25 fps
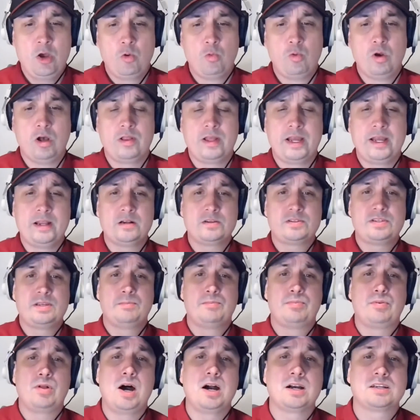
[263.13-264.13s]
Will
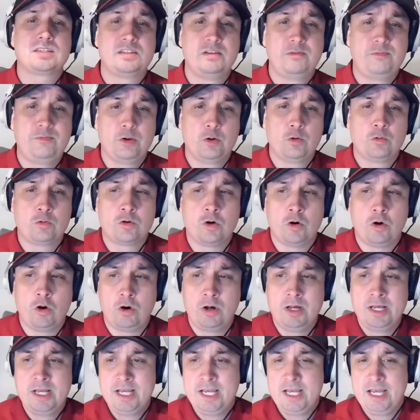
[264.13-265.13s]
Anderson blocks the field
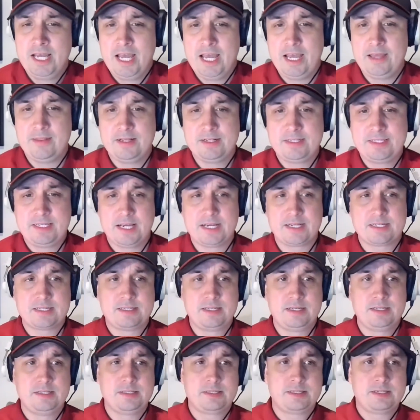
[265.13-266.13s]
goal, and the
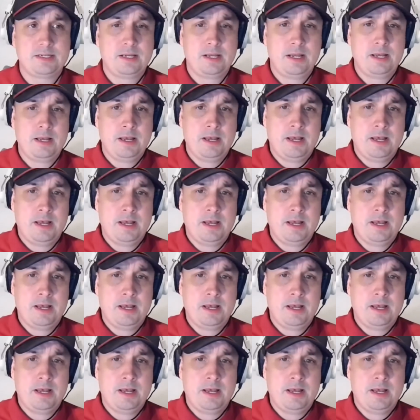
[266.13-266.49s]
Texans